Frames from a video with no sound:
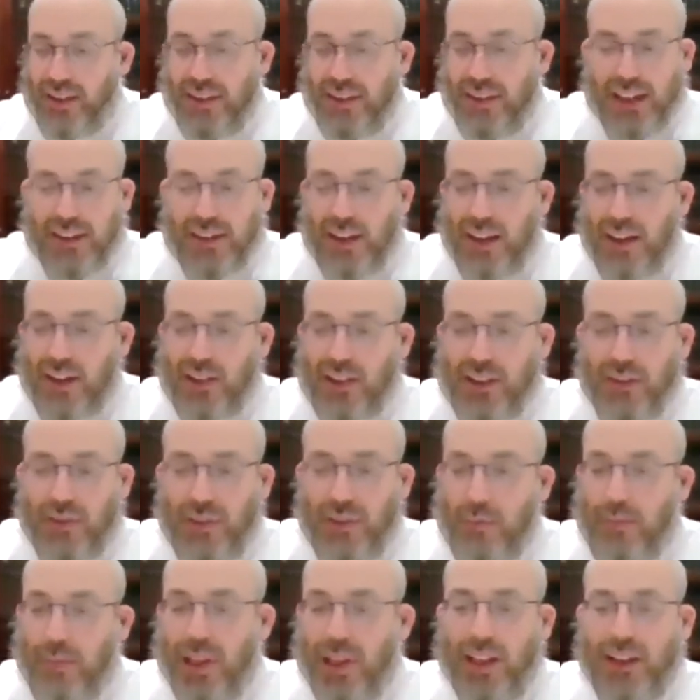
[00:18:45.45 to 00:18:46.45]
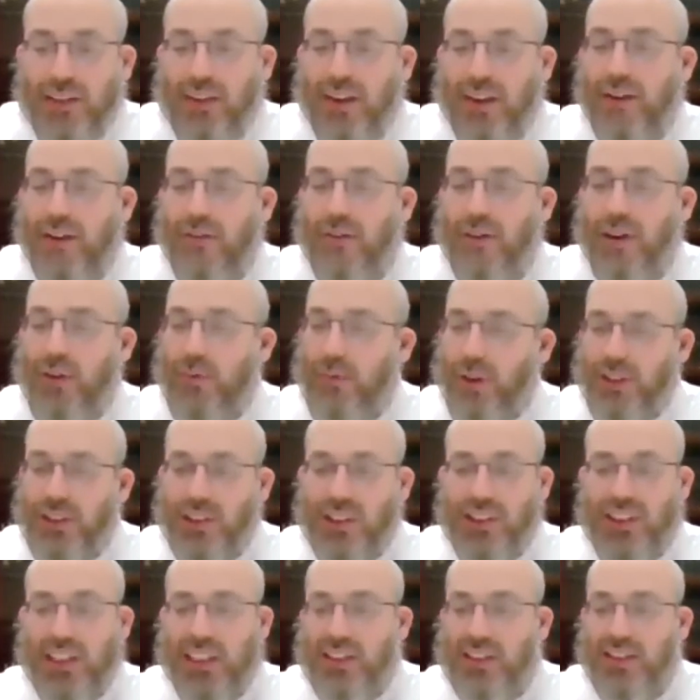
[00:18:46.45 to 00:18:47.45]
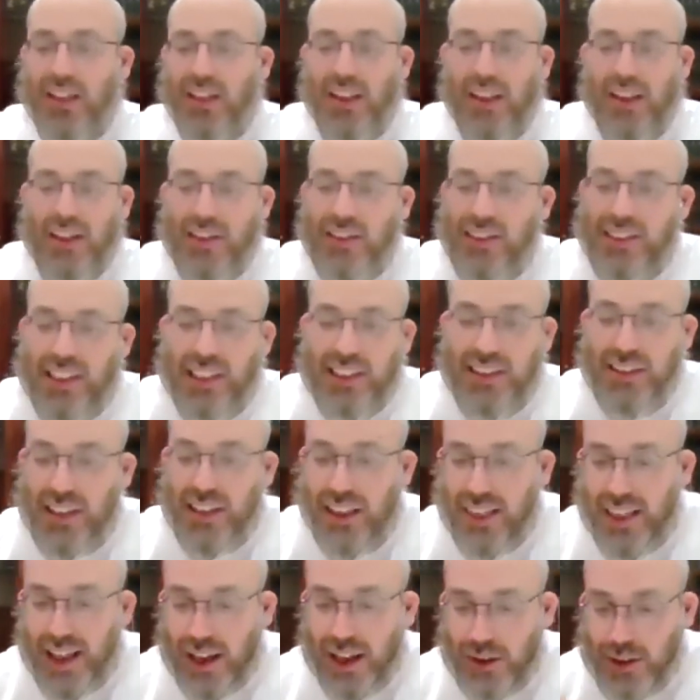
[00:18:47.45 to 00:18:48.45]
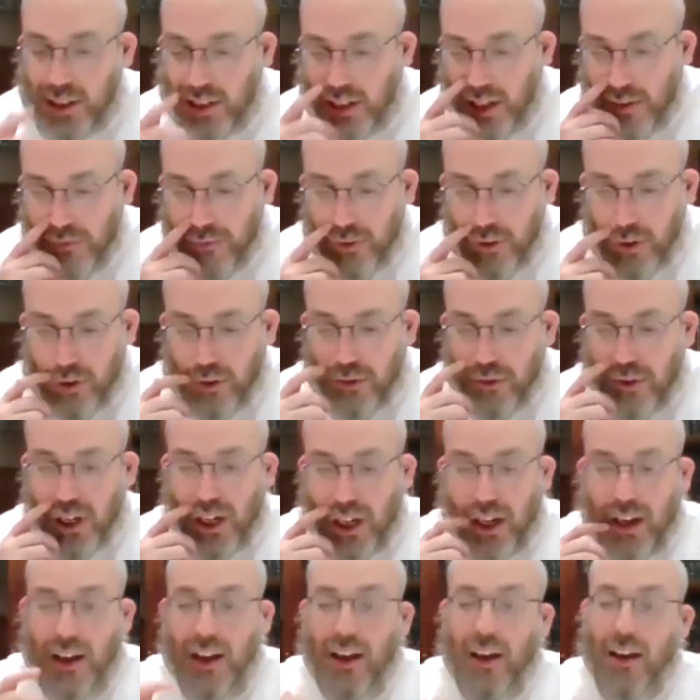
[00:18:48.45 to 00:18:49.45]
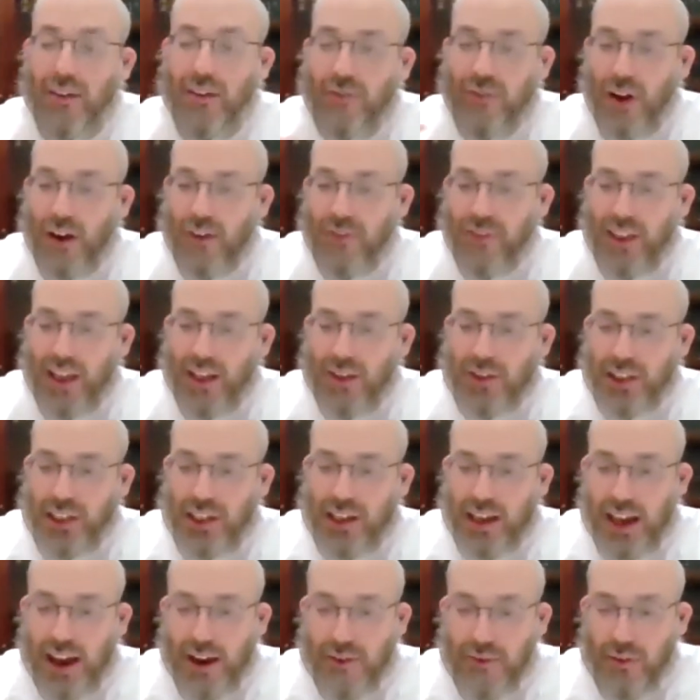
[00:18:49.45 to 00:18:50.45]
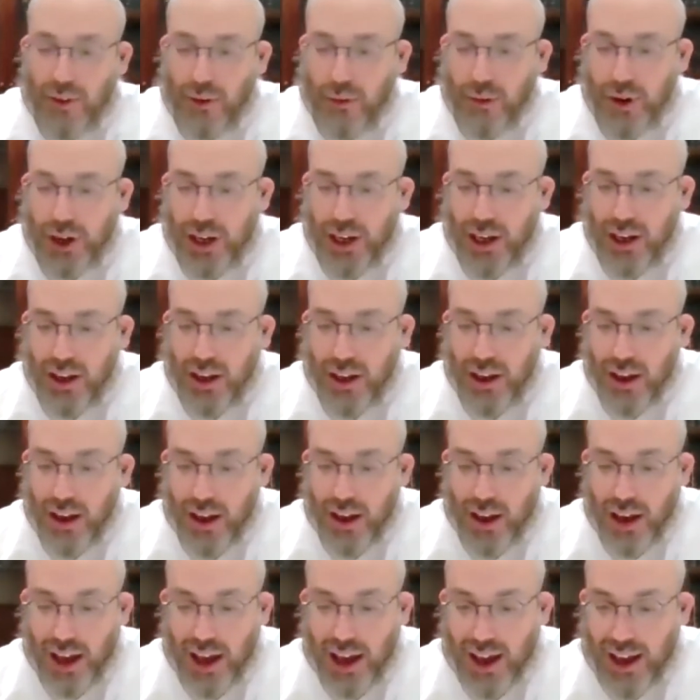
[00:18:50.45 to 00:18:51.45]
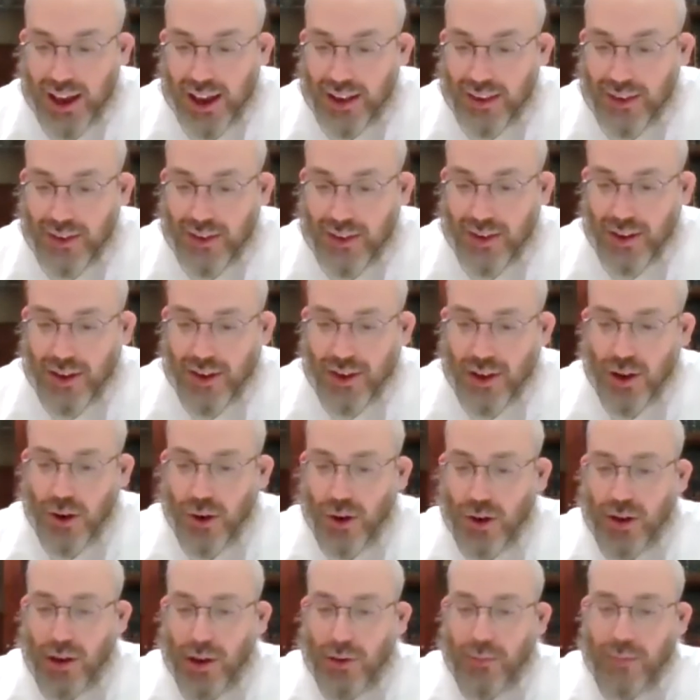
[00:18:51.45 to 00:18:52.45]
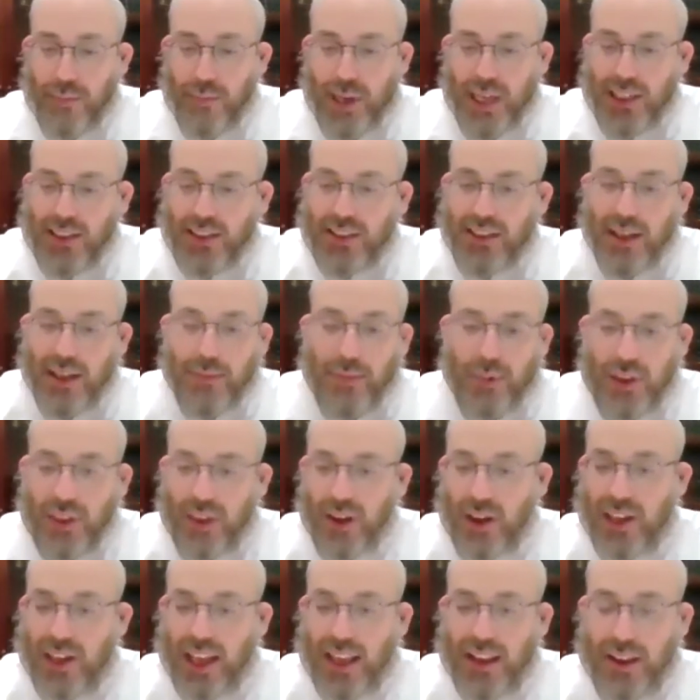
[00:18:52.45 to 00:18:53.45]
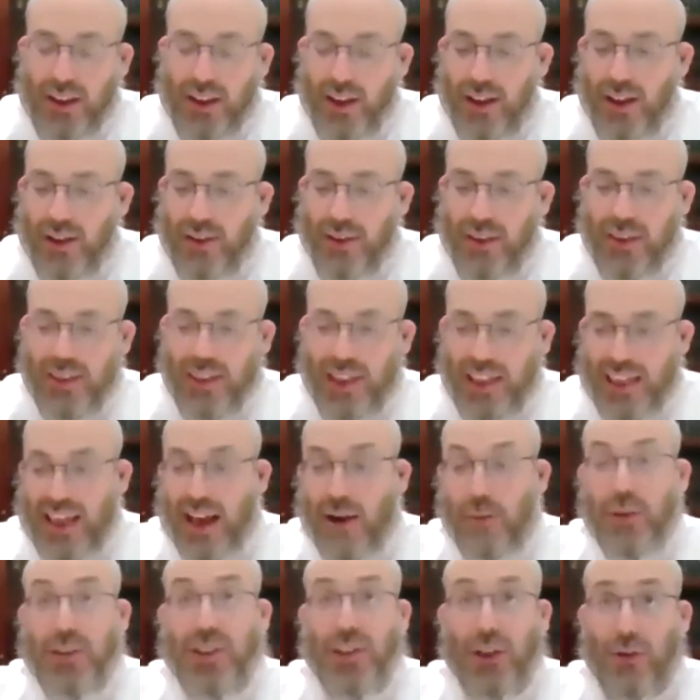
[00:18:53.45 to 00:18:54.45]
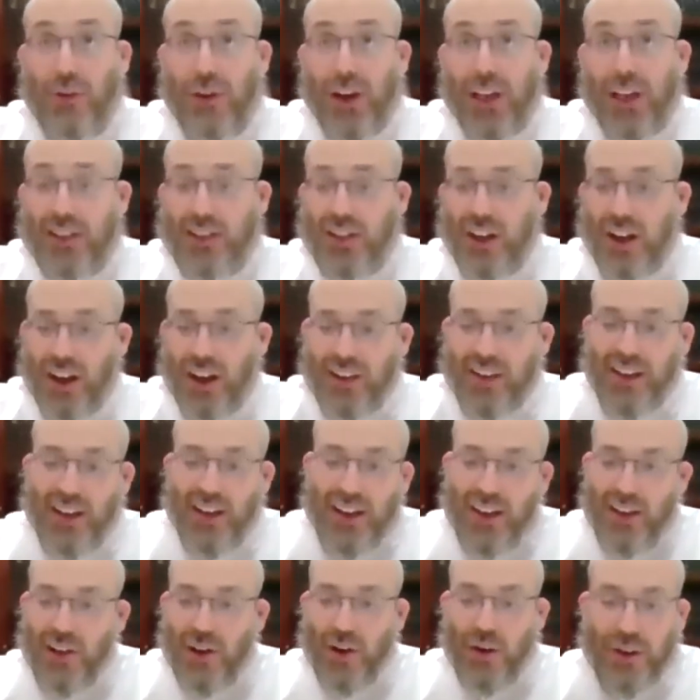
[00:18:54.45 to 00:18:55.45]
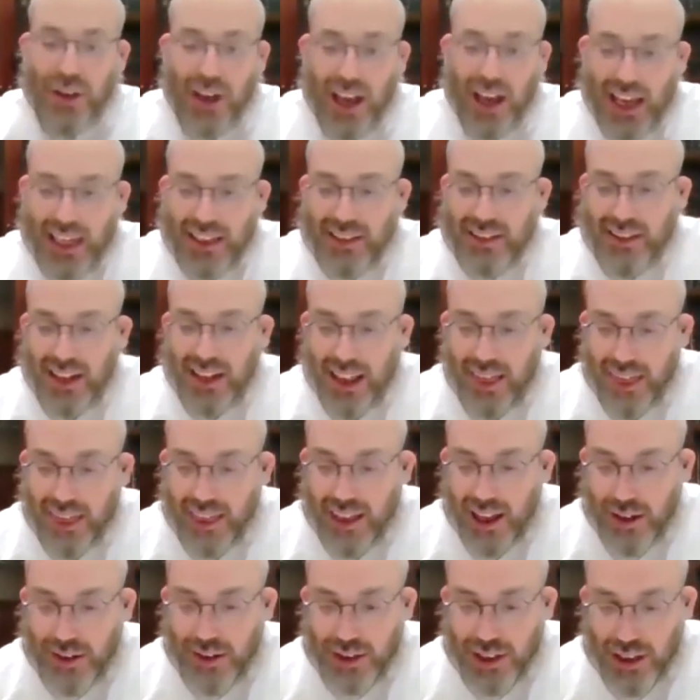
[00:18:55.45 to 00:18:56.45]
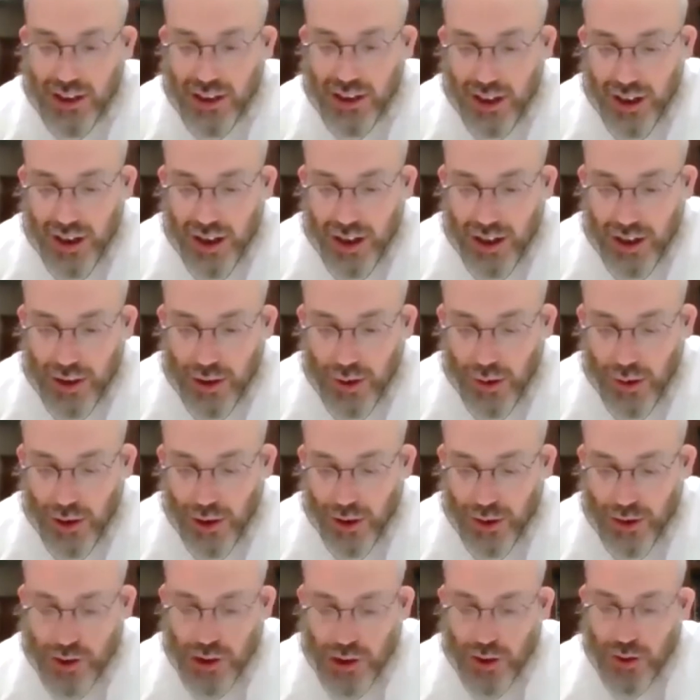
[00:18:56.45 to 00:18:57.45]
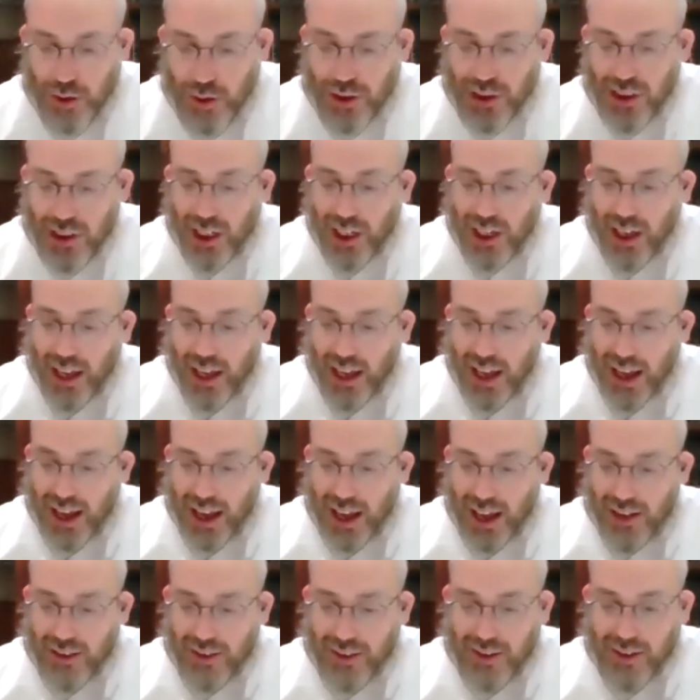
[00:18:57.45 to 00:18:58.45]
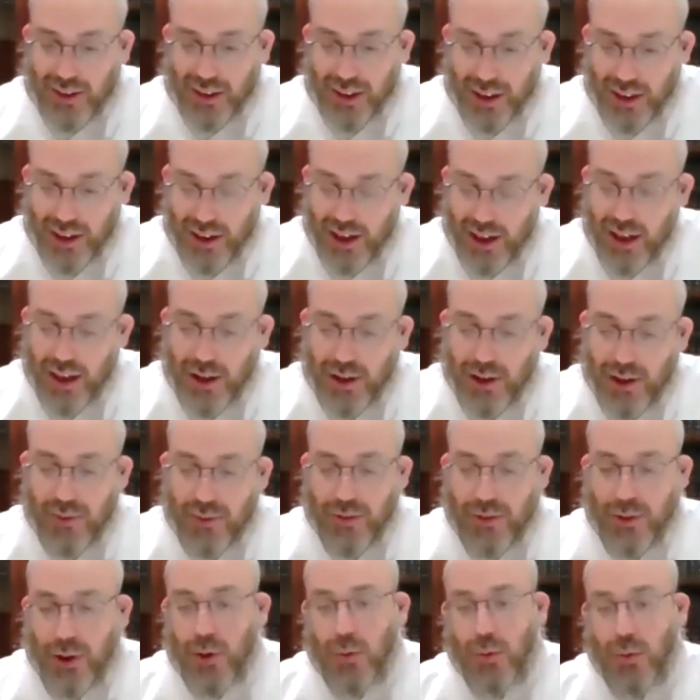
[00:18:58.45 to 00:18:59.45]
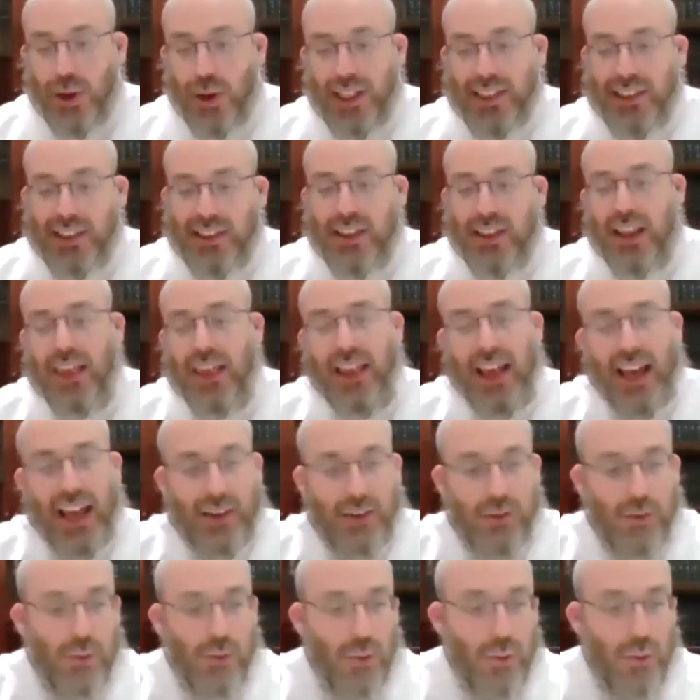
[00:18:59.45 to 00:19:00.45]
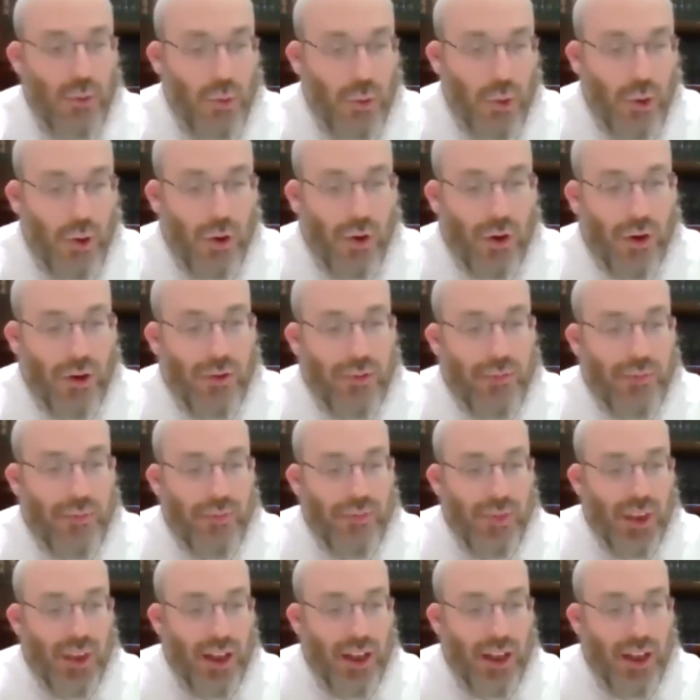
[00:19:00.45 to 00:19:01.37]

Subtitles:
Details of the military, 60,000 infantry, 5,000 cavalry, and Yehuda meets them with, again, that was the Greek side. Yehuda has 10,000 loyal Jews, and he wins that war.